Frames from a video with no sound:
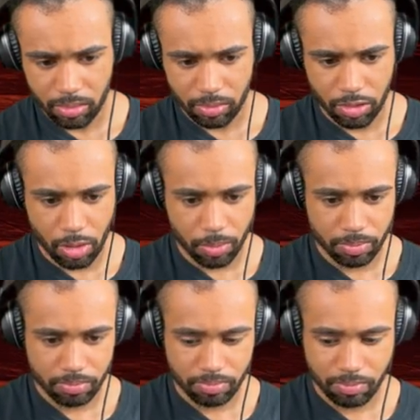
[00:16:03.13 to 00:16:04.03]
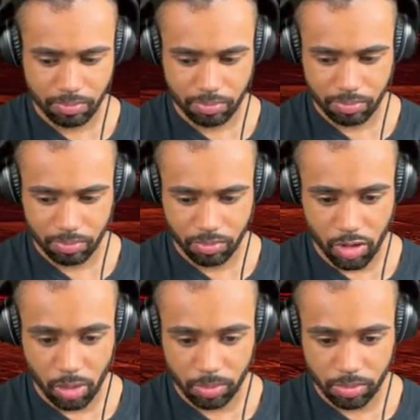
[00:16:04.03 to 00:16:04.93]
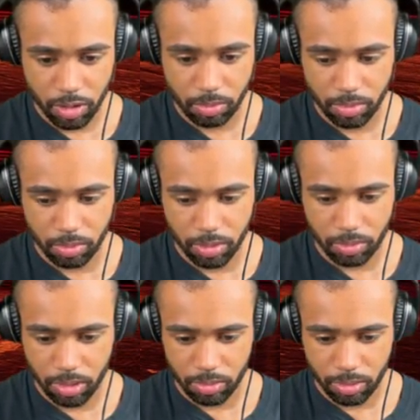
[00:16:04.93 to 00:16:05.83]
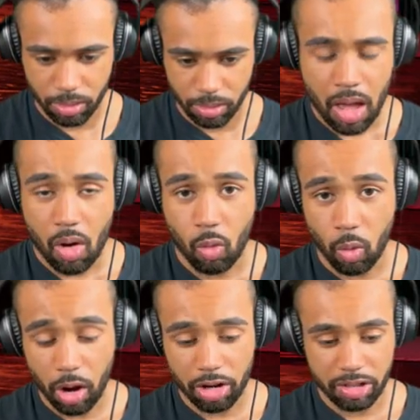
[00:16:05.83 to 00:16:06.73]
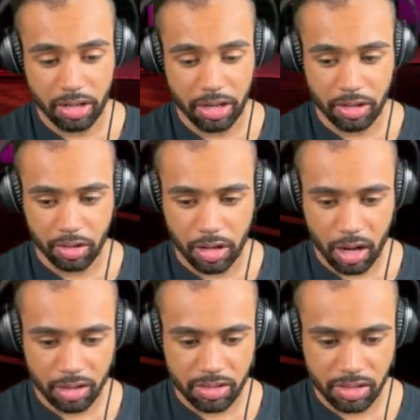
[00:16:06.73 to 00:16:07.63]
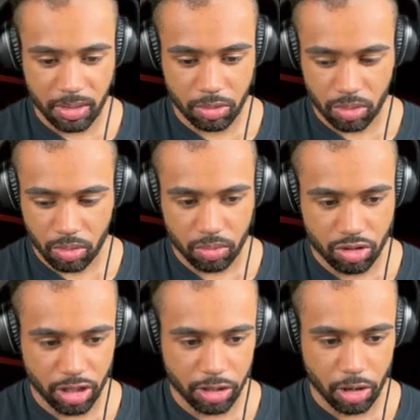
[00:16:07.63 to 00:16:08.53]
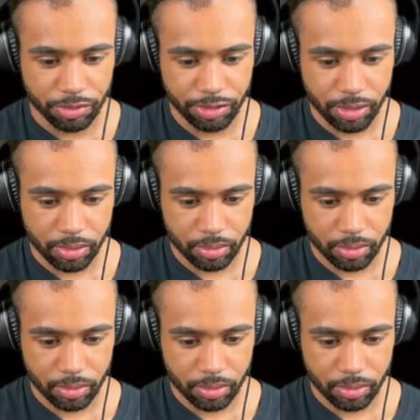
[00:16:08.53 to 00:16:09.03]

Nope. Nope, nope, nope, nope, nope, nope, nope, nope. What in God's name? Shall I go for it?